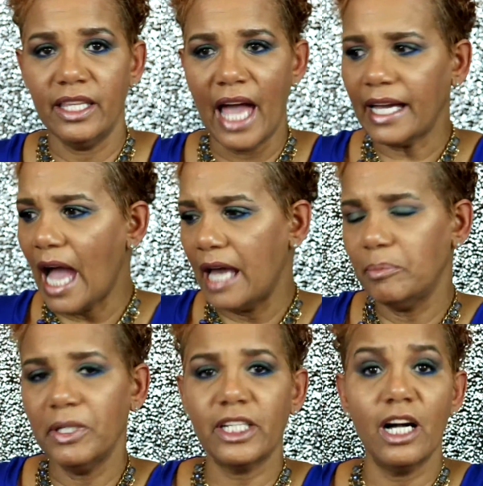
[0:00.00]
That kind
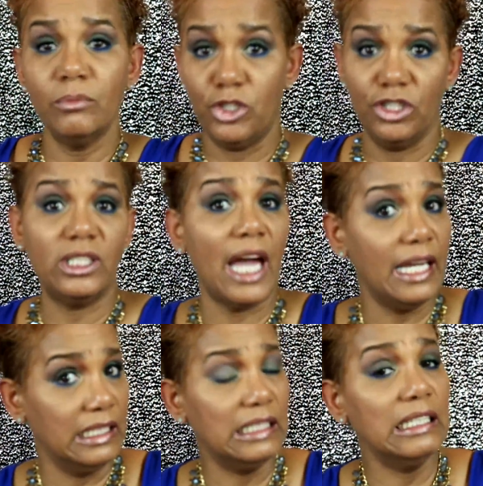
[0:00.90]
of becomes your
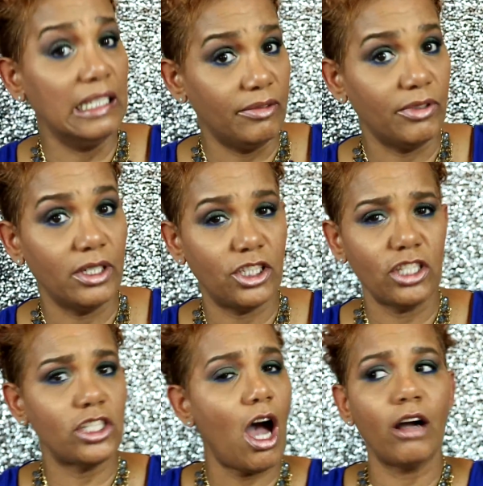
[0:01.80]
daily living.
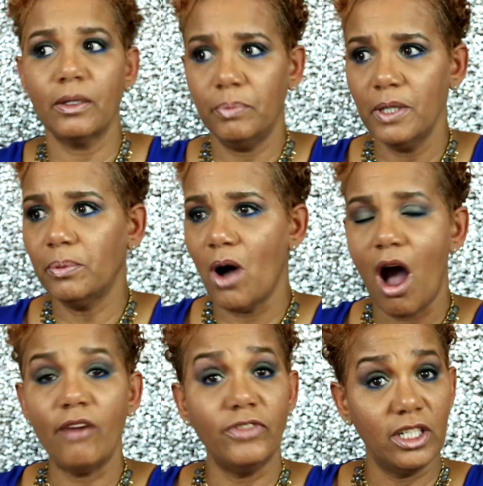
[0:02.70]
Just talking people
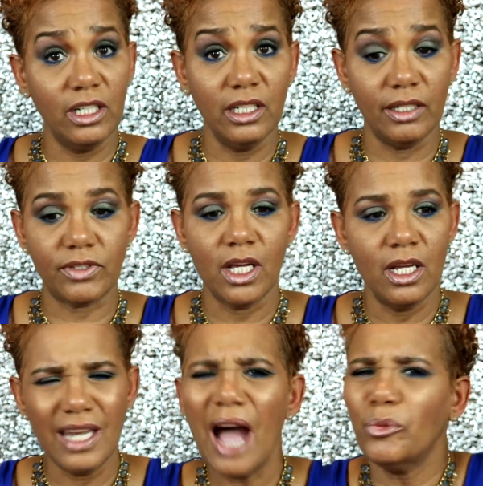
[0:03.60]
off of cliffs.
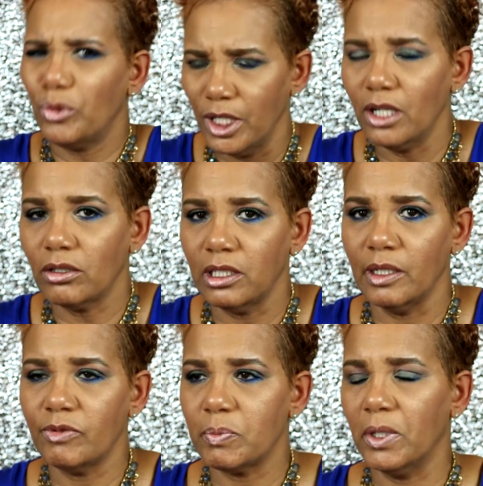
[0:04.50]
Not real
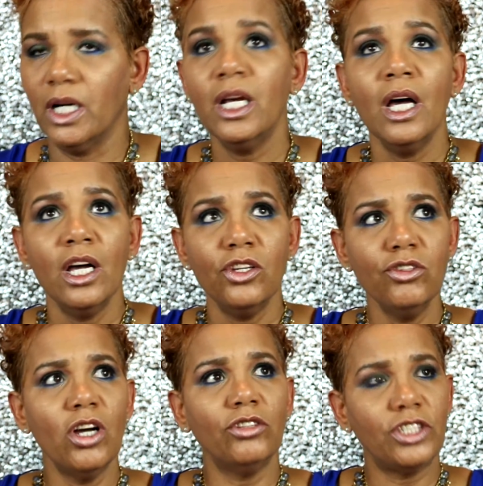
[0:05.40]
cliffs, but,
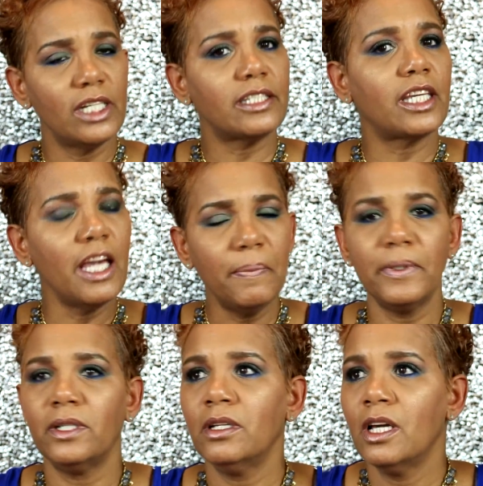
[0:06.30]
you know, just
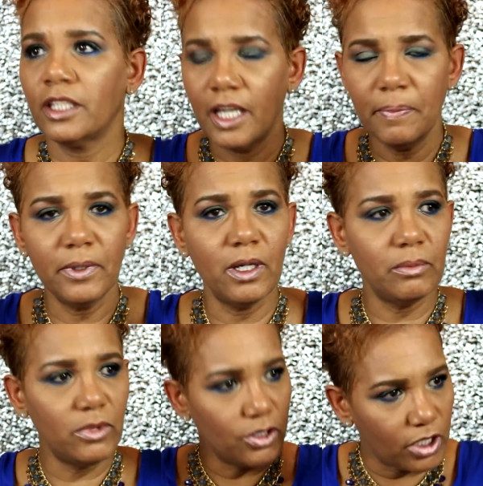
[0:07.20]
keeping
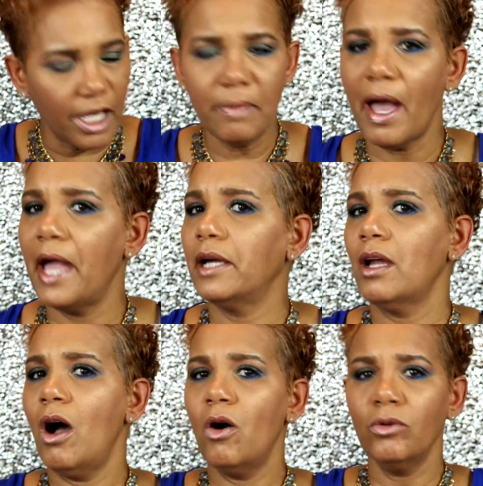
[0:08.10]
them, keep hanging
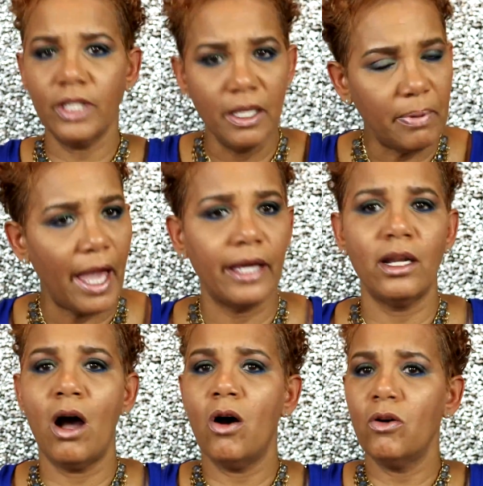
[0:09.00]
on, keep hanging
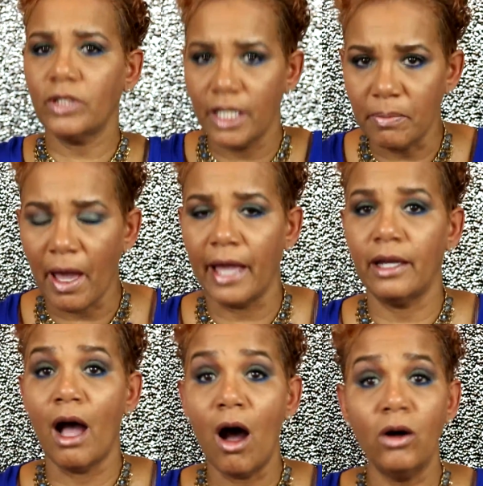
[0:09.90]
on, keep
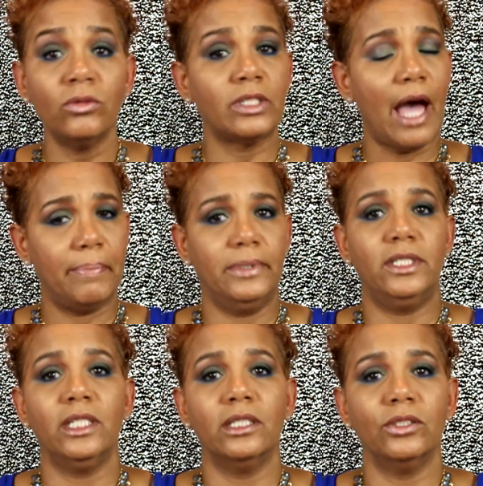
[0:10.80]
hanging on type of
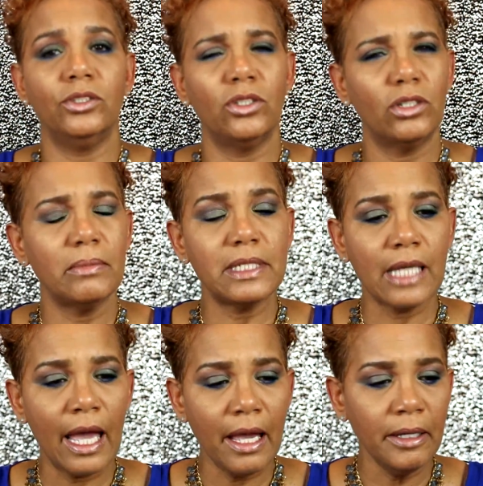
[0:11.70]
deal. You know what I'm
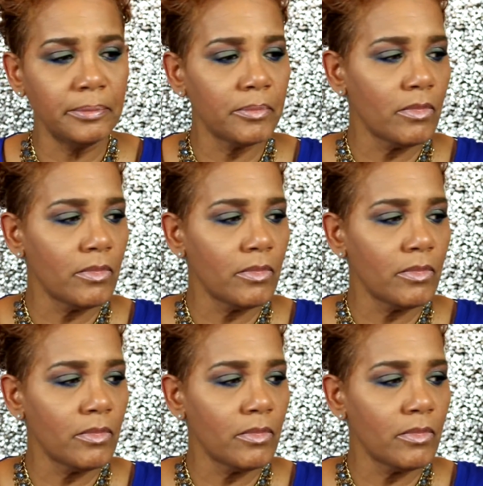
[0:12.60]
saying?